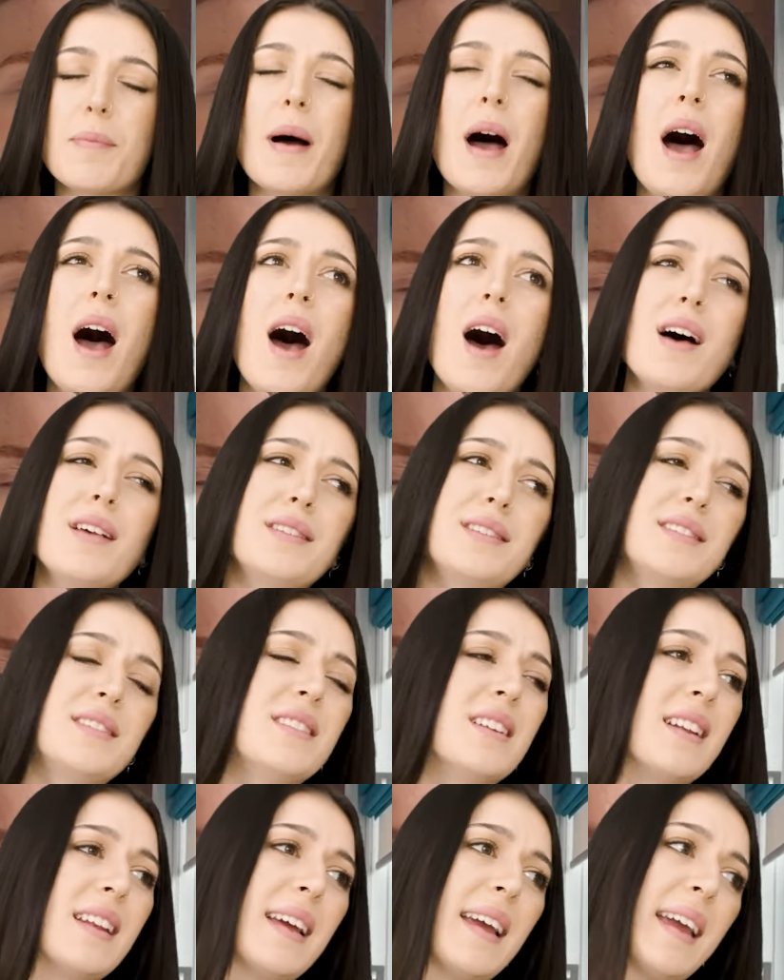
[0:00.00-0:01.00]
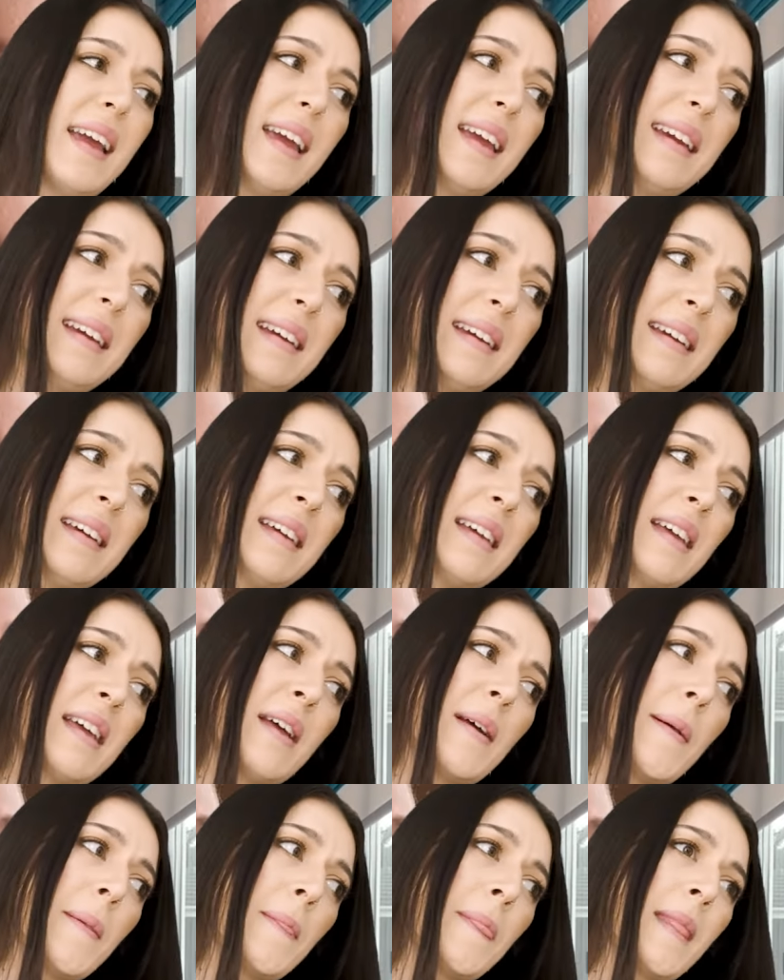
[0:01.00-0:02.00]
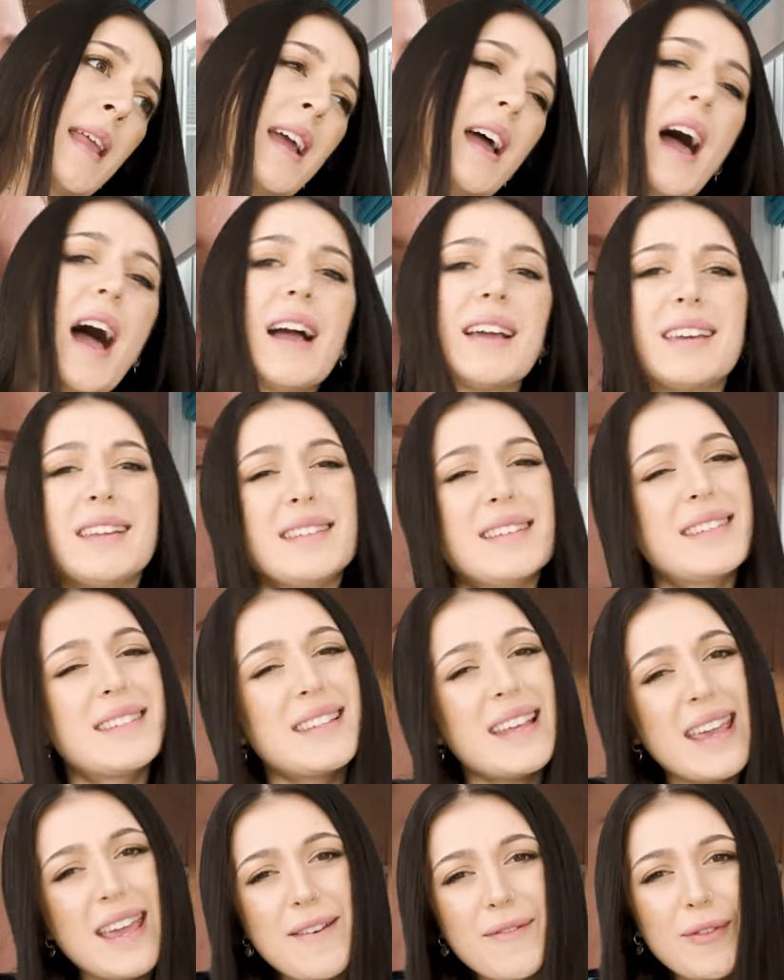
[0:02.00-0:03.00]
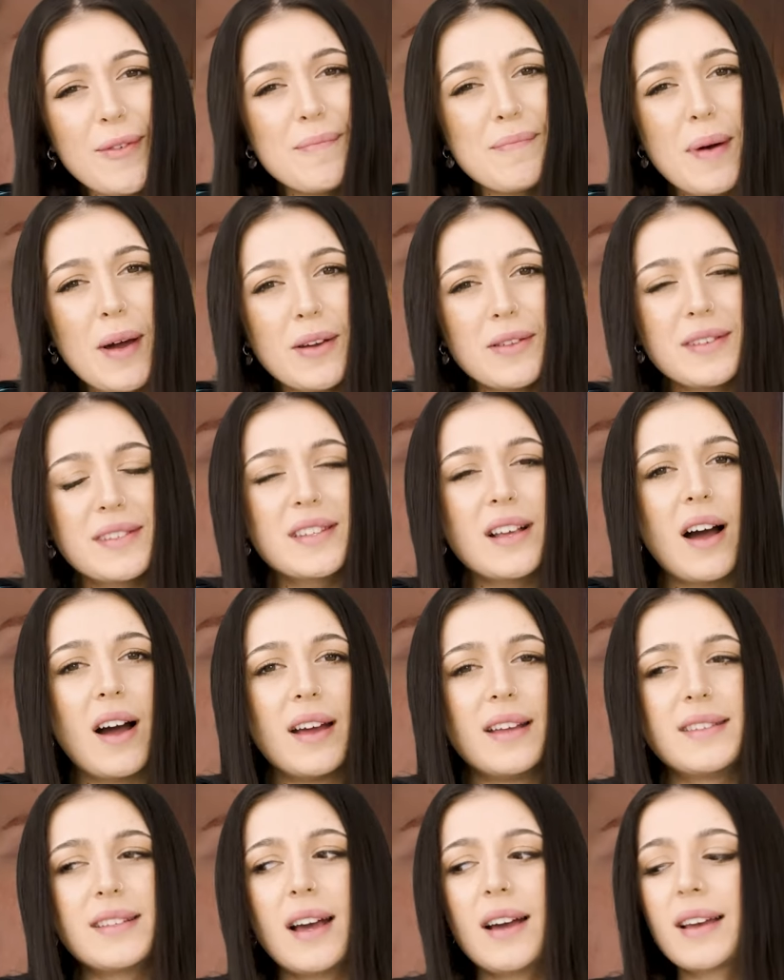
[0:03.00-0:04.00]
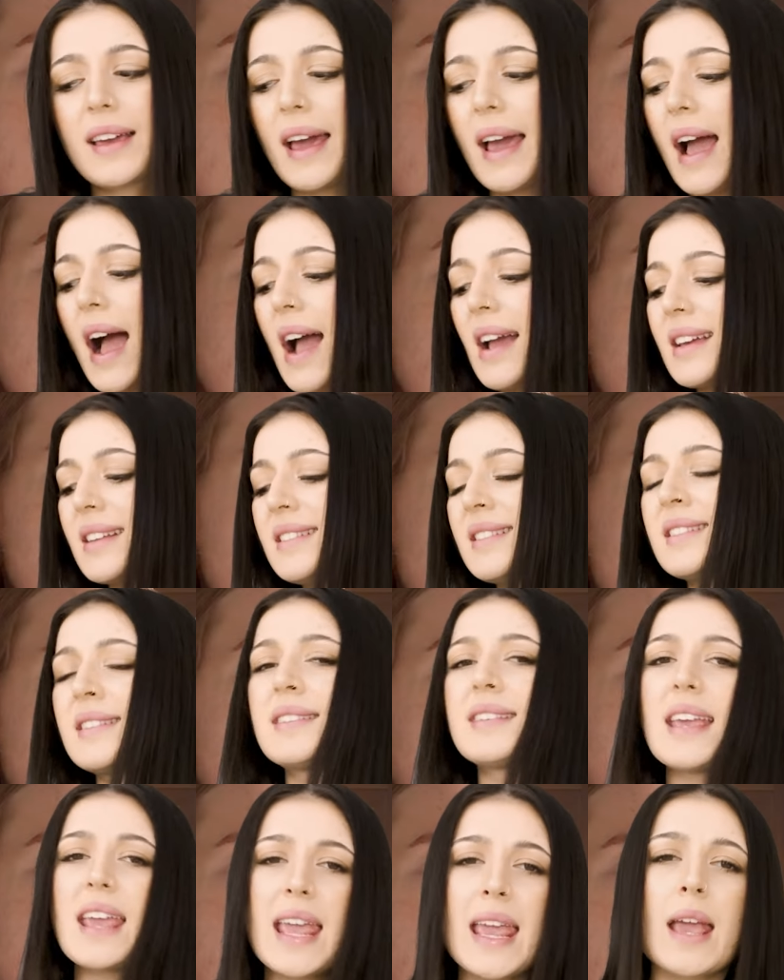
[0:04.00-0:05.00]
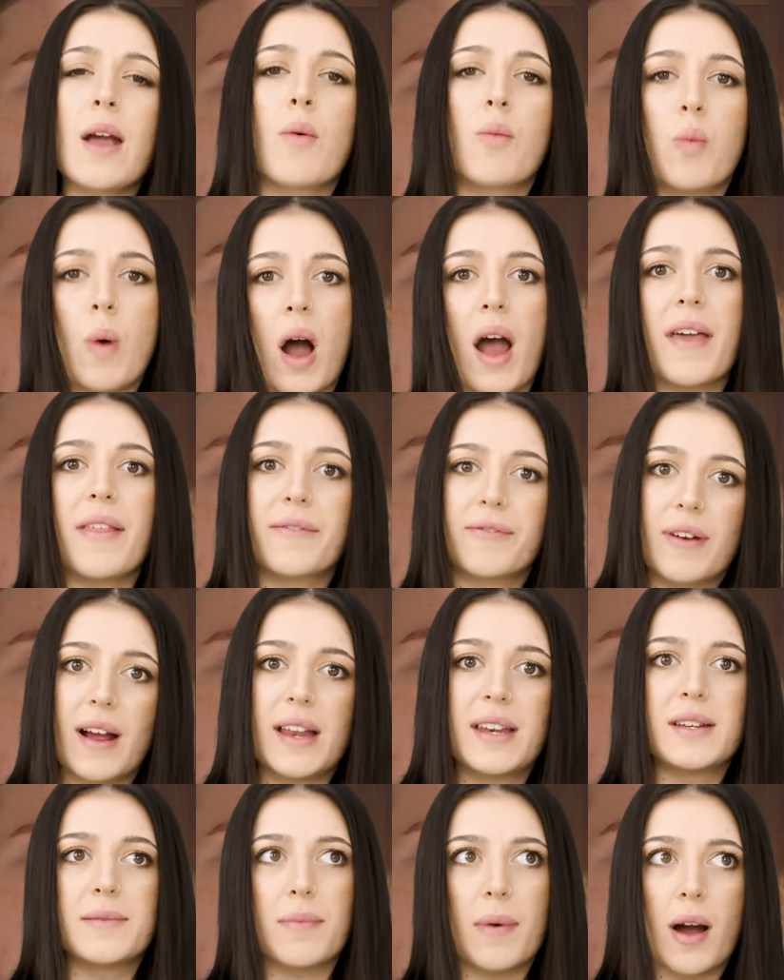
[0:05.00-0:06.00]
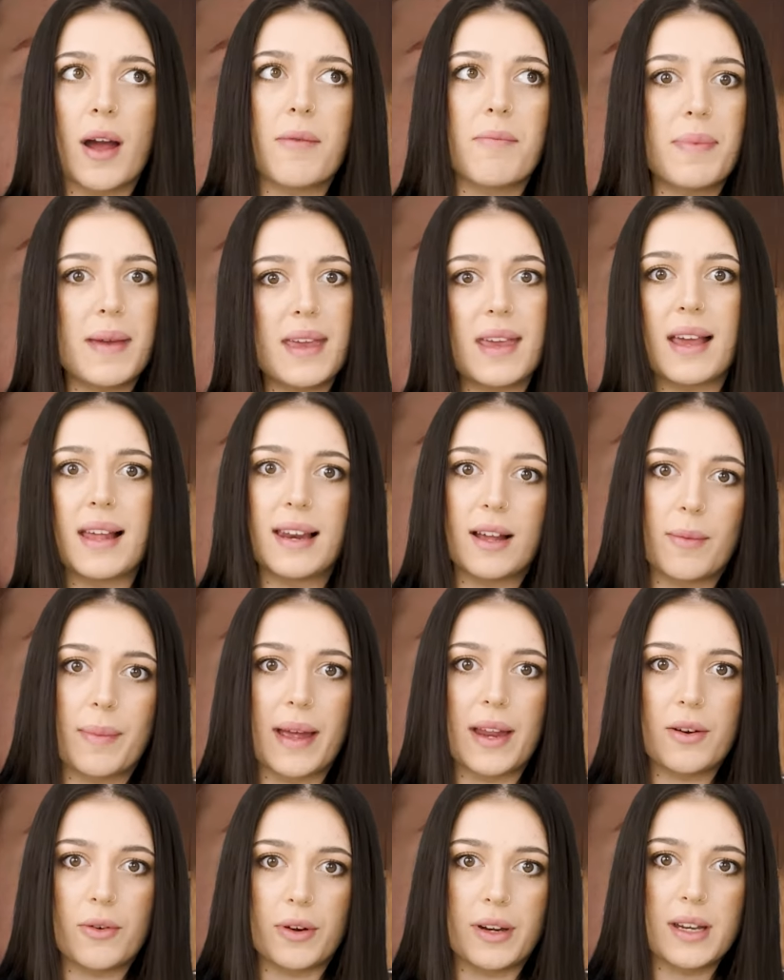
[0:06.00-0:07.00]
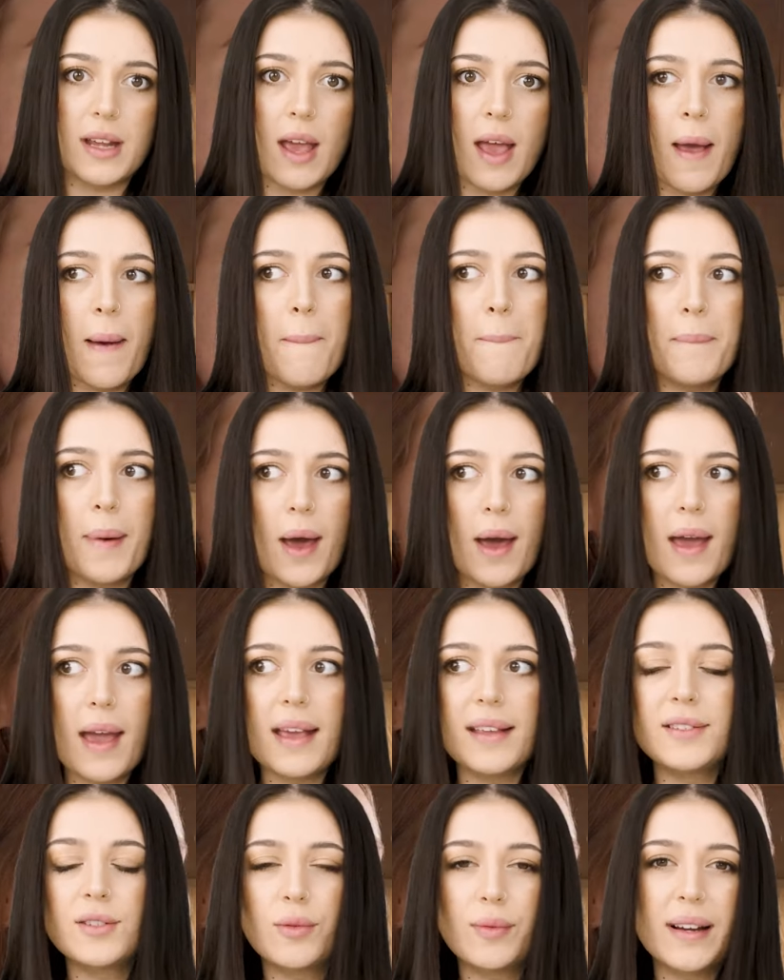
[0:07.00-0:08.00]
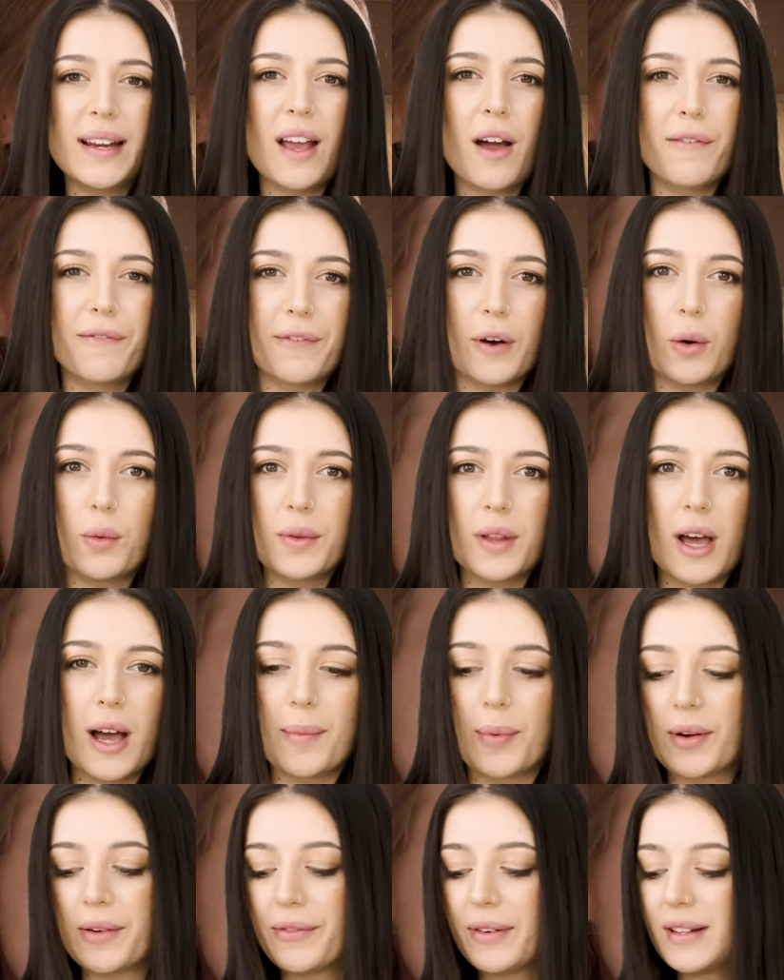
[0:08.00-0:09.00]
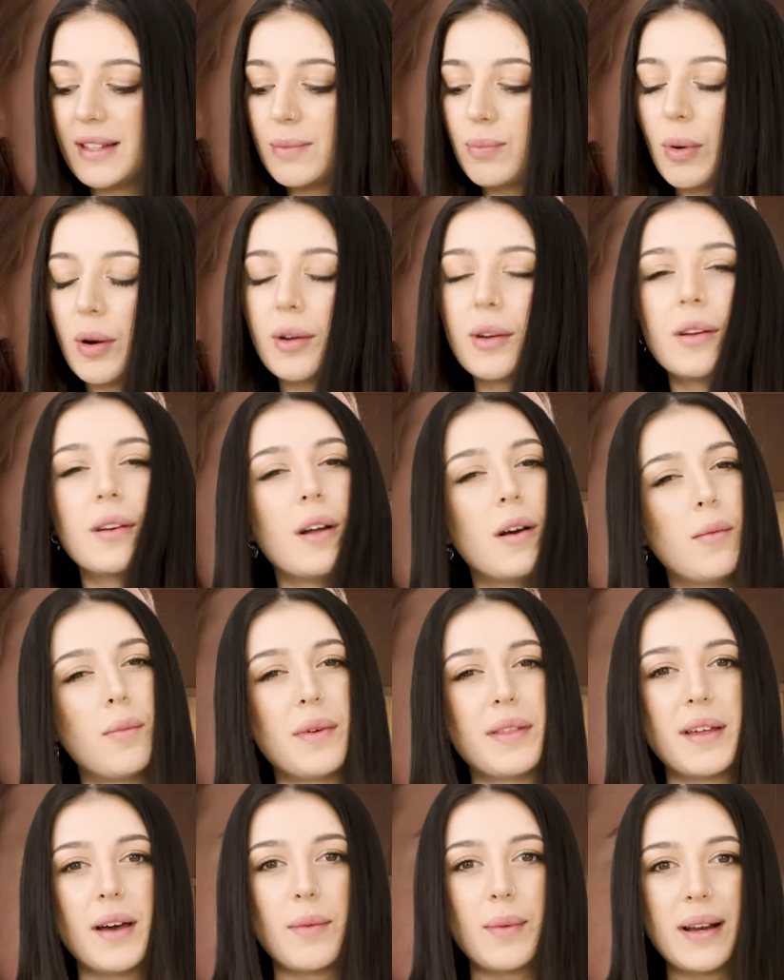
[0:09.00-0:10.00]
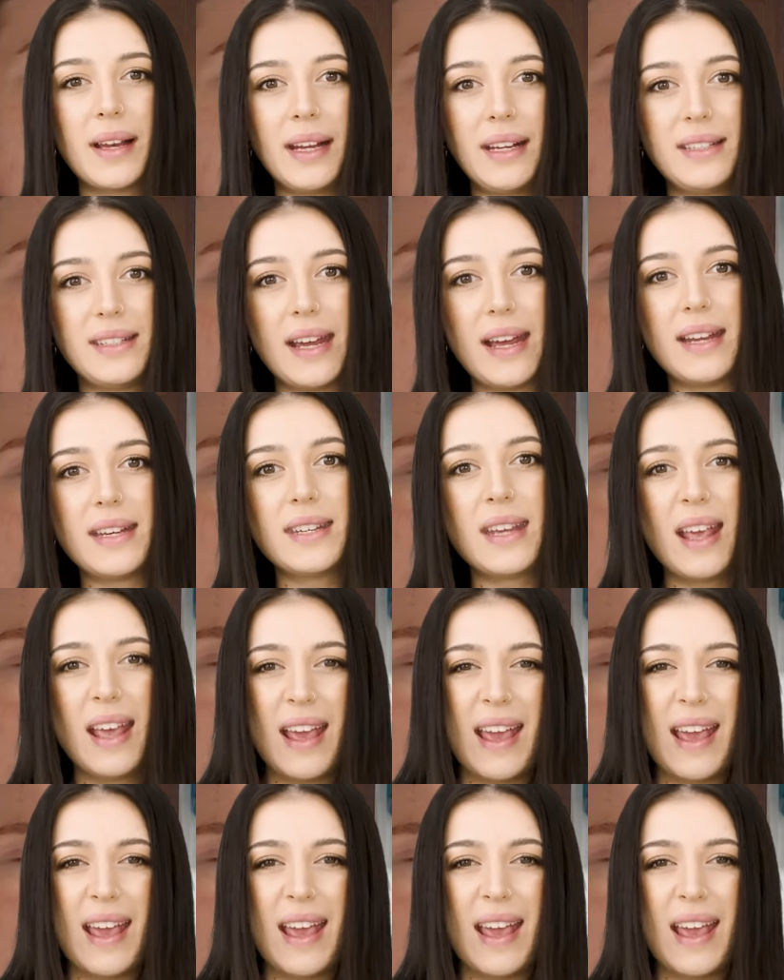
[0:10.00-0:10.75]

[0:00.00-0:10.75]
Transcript: Personally, I can see it from both sides, okay? I can see why the friend might be a little bit annoyed, but it's not really her fault that her boyfriend's broken up with her when he did.